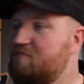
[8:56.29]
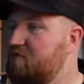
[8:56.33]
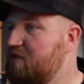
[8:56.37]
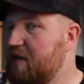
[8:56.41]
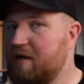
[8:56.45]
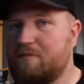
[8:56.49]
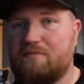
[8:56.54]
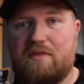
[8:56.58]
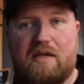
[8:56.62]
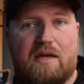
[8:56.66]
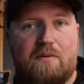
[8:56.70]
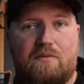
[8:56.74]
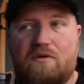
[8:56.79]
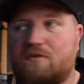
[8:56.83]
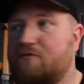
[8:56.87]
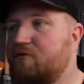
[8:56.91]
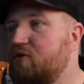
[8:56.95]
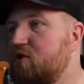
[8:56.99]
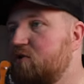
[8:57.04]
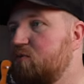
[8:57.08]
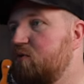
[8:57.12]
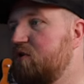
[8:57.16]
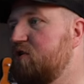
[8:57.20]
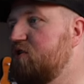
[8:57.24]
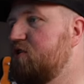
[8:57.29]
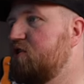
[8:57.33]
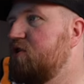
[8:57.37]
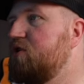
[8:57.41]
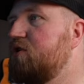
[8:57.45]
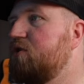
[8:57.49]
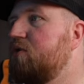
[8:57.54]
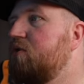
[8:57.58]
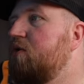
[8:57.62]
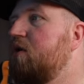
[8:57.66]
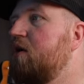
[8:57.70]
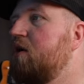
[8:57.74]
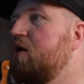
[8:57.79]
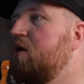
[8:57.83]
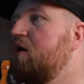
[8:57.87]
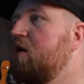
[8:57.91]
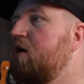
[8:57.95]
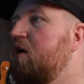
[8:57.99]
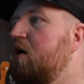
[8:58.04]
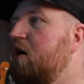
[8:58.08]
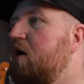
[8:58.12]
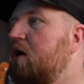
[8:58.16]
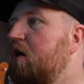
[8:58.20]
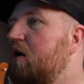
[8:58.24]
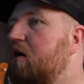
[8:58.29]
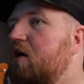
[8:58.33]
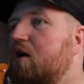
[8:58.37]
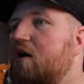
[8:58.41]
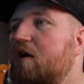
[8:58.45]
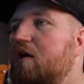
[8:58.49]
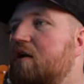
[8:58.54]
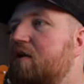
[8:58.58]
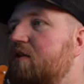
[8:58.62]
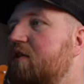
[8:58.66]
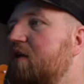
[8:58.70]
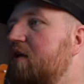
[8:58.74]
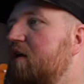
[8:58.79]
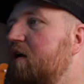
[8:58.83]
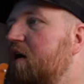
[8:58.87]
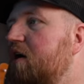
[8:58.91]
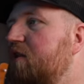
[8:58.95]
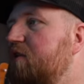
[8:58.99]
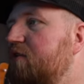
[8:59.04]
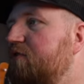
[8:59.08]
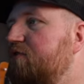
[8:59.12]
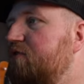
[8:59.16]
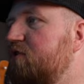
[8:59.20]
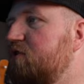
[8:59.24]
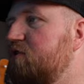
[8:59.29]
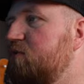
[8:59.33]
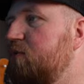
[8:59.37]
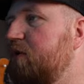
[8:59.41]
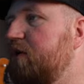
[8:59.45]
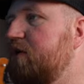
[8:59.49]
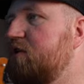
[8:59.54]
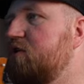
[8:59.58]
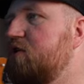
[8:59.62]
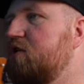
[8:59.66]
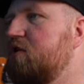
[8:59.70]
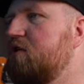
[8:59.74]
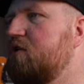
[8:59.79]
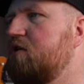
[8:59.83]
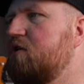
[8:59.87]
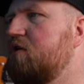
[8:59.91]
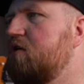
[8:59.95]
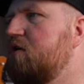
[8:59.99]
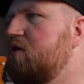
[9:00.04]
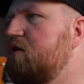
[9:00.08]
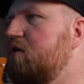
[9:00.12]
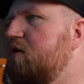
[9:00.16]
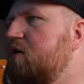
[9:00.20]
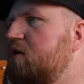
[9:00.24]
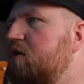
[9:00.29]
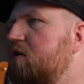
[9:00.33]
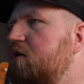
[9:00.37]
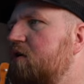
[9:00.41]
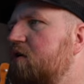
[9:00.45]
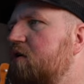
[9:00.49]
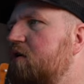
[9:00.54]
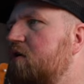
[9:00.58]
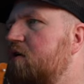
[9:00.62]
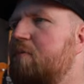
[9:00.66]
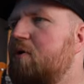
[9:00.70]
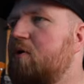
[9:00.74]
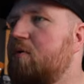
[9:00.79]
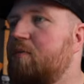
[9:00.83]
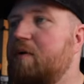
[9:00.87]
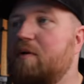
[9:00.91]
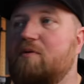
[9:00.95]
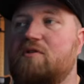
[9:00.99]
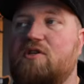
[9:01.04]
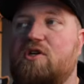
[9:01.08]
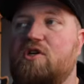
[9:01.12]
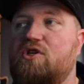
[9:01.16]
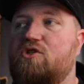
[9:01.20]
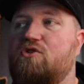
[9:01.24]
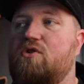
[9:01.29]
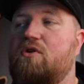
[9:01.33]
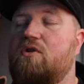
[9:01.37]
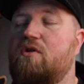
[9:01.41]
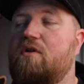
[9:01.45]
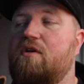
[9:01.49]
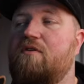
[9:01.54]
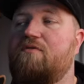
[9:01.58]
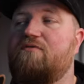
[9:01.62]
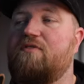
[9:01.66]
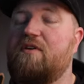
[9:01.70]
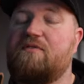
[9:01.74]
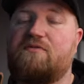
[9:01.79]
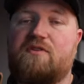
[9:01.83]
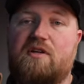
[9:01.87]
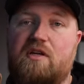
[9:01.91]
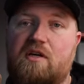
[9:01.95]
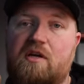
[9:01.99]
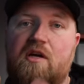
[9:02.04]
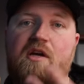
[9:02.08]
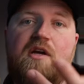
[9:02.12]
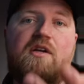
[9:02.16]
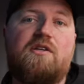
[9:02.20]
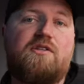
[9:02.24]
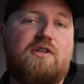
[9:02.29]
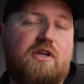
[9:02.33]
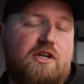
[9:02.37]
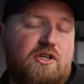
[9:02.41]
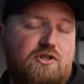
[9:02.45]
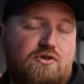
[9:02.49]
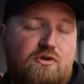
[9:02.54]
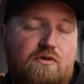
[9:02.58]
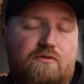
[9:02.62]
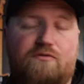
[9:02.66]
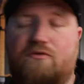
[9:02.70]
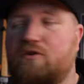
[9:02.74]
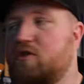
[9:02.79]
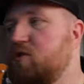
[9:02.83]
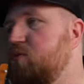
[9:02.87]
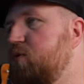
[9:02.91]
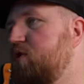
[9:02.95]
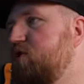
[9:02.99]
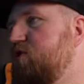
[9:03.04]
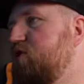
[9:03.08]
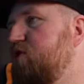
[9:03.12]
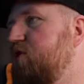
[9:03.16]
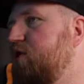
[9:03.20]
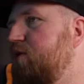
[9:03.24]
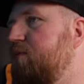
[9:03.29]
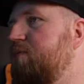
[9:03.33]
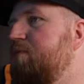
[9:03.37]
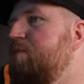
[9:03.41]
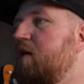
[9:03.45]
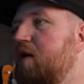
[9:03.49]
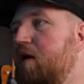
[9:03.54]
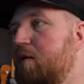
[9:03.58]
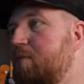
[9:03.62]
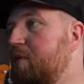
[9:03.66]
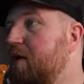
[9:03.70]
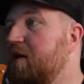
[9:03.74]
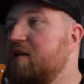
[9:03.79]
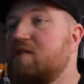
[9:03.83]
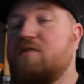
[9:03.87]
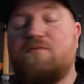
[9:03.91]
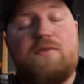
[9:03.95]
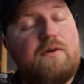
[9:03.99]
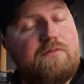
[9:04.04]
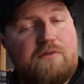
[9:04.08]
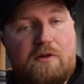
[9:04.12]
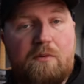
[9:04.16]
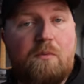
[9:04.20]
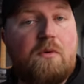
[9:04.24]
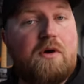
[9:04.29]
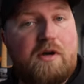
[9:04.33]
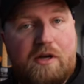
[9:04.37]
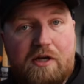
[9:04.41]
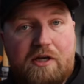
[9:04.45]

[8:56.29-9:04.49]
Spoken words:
same thing with foot switch 2 on the other foot switch. Boom, it's a controller of 50 to control foot switch 2. And I bet it's 51